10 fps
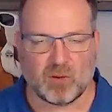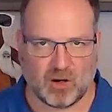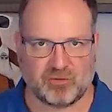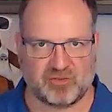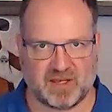
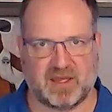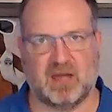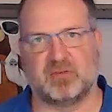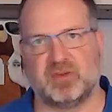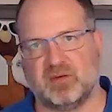also take
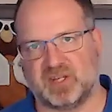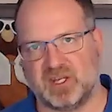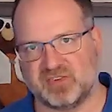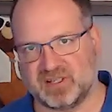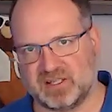care of the
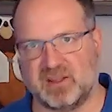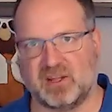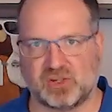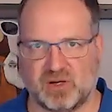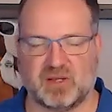FAQ satellite
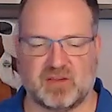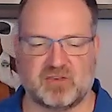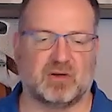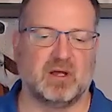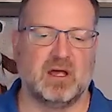attached to it and
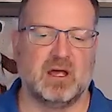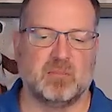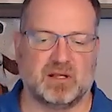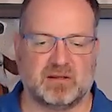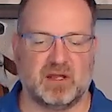so on.
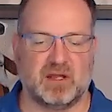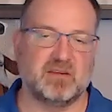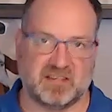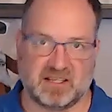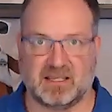But and
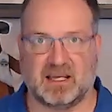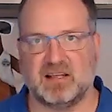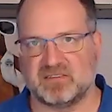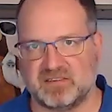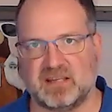the
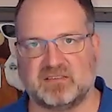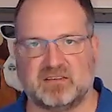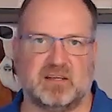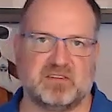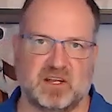satellites, the data
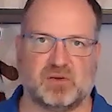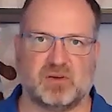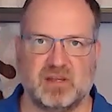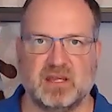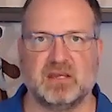satellites attached
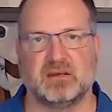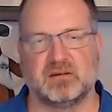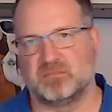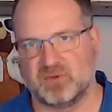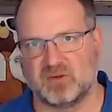to the link,
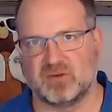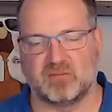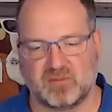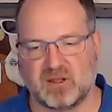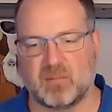
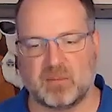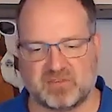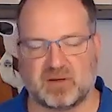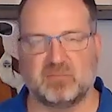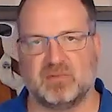there might be
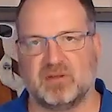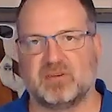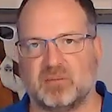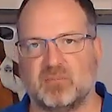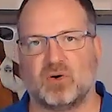some
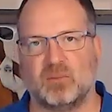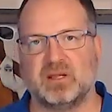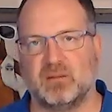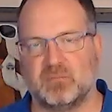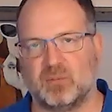more
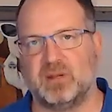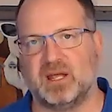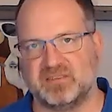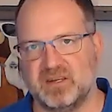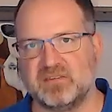
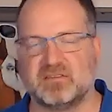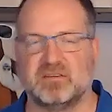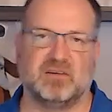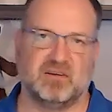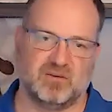complexities.
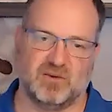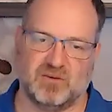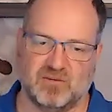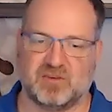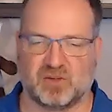
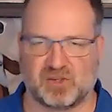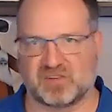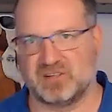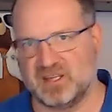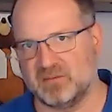It's not
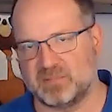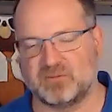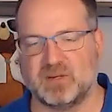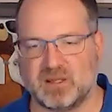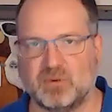just a link,
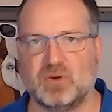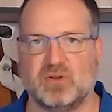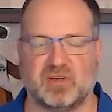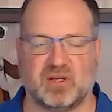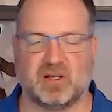but we can
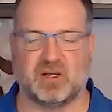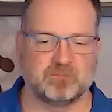produce that.